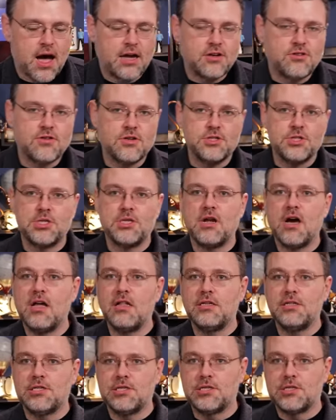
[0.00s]
I trust
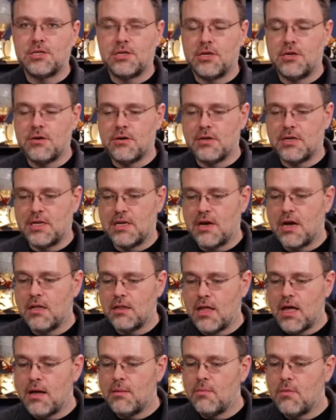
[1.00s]
Synology's security a
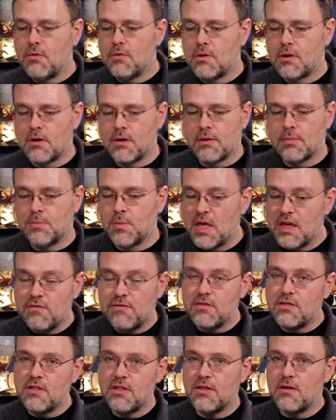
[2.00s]
lot more,
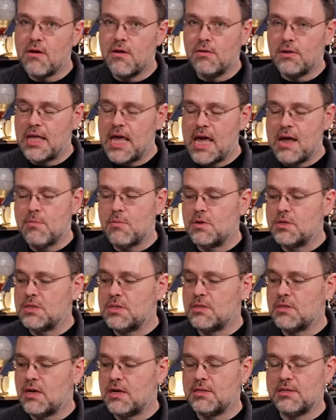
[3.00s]
even than their own
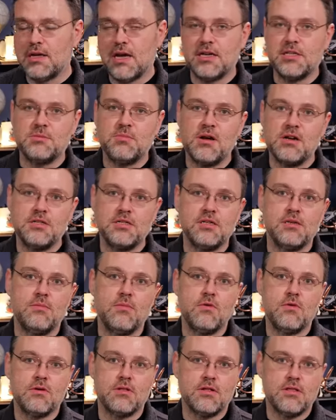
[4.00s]
cameras, and especially
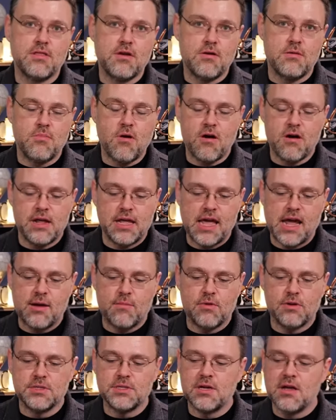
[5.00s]
more than third party
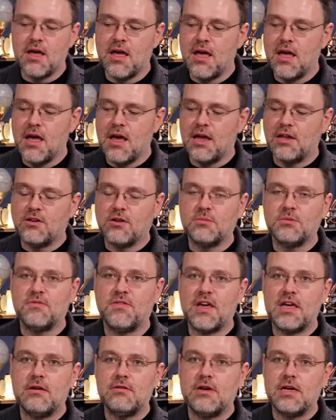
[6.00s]
cameras, in terms
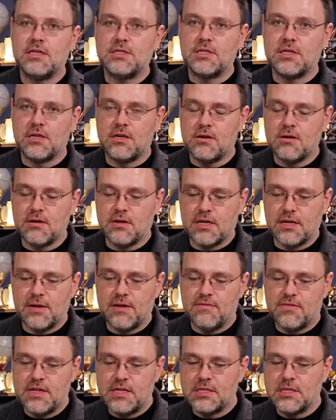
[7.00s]
of internet security.
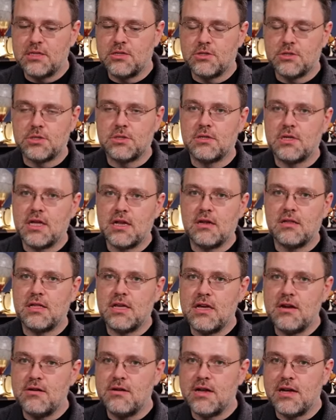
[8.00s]
If these can just get on
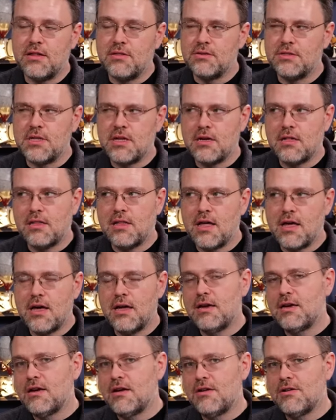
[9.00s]
the internet, there's not a
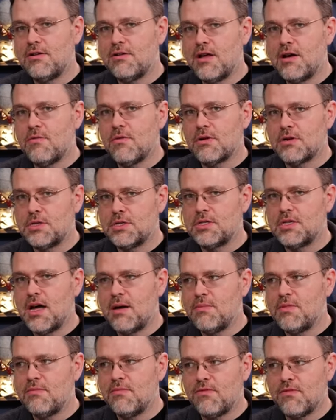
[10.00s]
lot on your network to
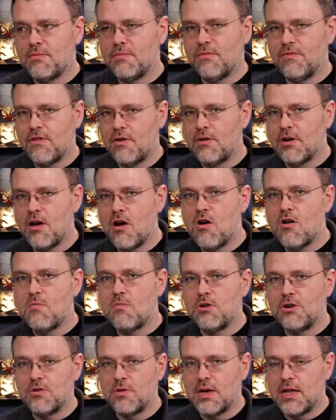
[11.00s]
stop them from phoning
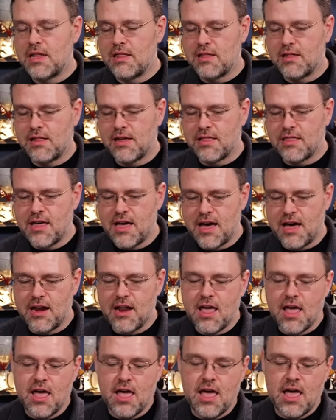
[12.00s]
home or doing anything like that.
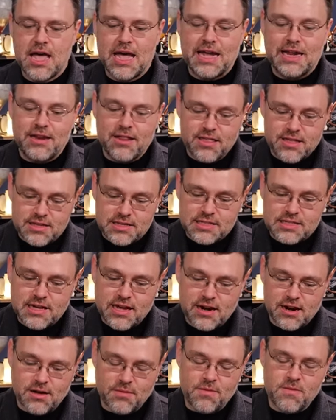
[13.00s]
In this
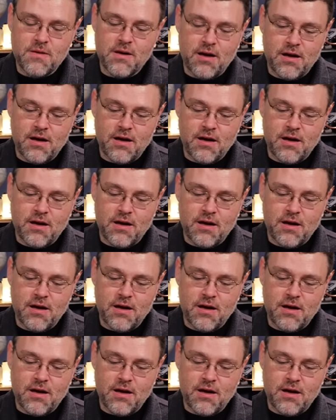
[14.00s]
setup